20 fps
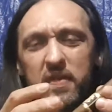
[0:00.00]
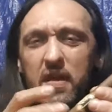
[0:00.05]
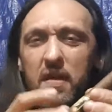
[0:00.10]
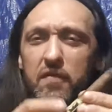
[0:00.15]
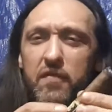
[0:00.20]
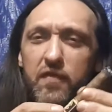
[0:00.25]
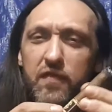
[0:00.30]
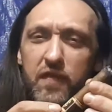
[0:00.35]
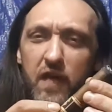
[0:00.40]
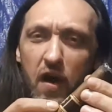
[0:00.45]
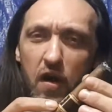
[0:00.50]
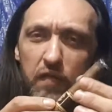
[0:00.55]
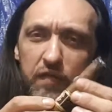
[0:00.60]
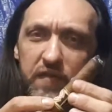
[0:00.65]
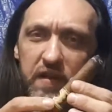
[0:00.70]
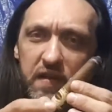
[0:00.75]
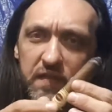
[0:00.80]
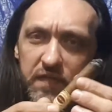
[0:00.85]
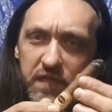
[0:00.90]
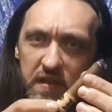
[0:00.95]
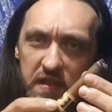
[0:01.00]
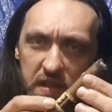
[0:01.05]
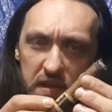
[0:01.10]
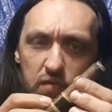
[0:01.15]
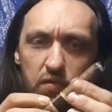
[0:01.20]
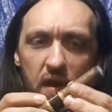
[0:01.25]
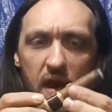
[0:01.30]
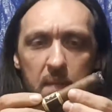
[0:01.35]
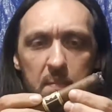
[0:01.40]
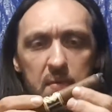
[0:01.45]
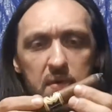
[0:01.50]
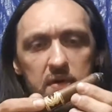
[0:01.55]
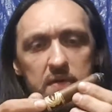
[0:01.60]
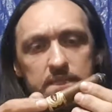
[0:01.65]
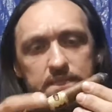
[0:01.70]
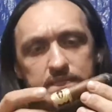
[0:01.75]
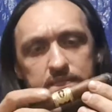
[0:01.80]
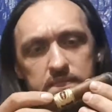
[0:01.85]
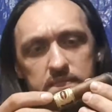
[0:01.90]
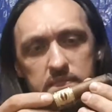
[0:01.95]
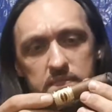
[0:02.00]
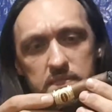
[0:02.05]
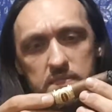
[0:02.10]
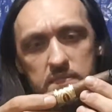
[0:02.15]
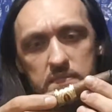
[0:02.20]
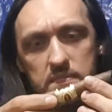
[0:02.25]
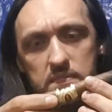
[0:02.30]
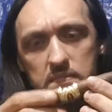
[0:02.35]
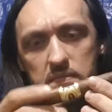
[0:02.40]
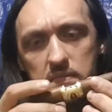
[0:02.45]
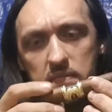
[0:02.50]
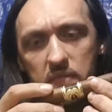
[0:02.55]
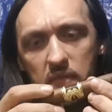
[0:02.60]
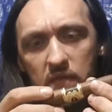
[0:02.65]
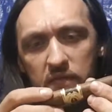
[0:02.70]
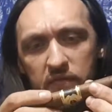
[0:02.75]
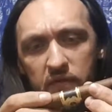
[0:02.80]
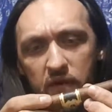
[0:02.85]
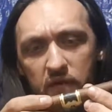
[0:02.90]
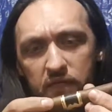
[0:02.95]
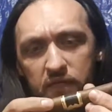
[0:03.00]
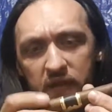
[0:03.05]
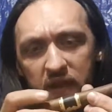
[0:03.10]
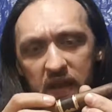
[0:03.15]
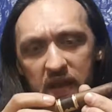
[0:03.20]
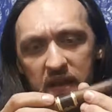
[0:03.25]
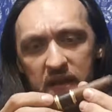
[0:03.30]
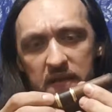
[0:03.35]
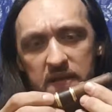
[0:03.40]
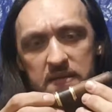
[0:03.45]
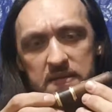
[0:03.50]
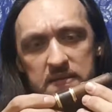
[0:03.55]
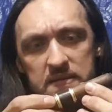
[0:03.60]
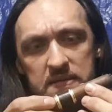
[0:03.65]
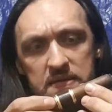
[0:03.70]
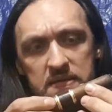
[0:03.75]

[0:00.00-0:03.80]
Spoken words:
like a velvety feeling wrapper. Very veiny.